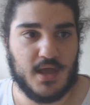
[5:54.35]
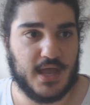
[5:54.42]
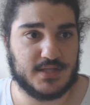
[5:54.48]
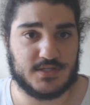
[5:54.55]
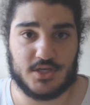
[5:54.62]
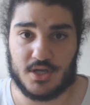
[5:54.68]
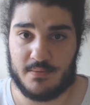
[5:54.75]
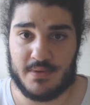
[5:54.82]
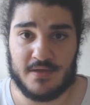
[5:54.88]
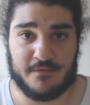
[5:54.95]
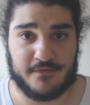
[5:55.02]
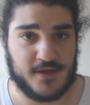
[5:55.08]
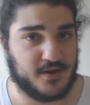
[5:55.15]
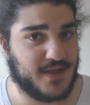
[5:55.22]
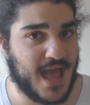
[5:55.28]
It's going to be
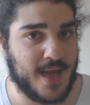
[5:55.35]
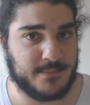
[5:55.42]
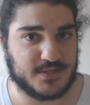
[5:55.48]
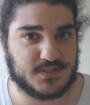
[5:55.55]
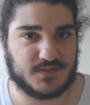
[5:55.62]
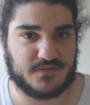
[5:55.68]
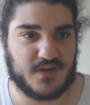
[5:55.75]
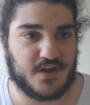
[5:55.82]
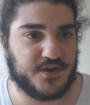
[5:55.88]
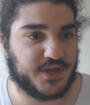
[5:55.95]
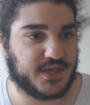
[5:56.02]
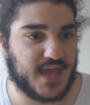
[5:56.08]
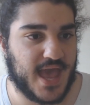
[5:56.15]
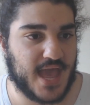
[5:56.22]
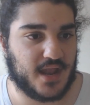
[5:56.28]
very
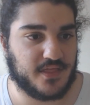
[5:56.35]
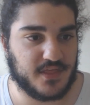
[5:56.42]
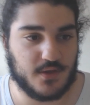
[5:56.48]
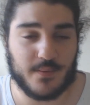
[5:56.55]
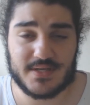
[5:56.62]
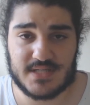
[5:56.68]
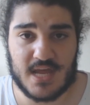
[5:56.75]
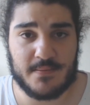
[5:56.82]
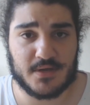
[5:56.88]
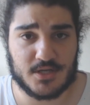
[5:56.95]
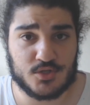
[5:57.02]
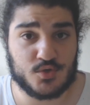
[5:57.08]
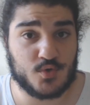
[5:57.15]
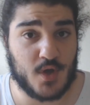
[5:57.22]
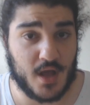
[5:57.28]
atmospheric, and I think West Ham are
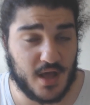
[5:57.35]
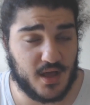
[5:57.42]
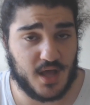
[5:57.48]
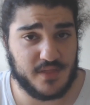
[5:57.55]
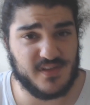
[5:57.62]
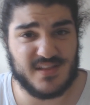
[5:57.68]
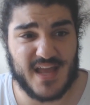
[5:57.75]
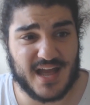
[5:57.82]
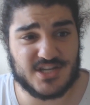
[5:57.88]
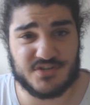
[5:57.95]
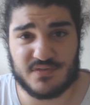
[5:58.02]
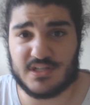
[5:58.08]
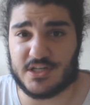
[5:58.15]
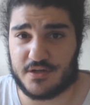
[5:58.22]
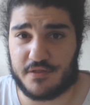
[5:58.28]
going to do, I think they're
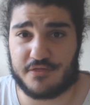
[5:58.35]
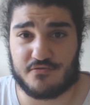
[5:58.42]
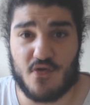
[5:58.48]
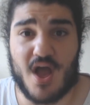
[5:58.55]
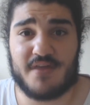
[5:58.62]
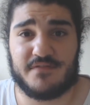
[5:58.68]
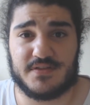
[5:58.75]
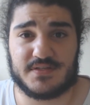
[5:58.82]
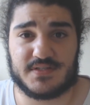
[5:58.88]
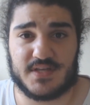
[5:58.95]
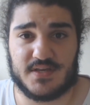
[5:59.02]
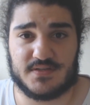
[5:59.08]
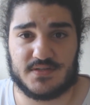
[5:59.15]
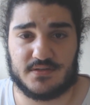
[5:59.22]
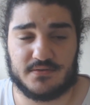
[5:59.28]
actually really going to thrive this
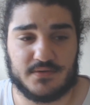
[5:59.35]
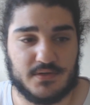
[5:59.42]
season.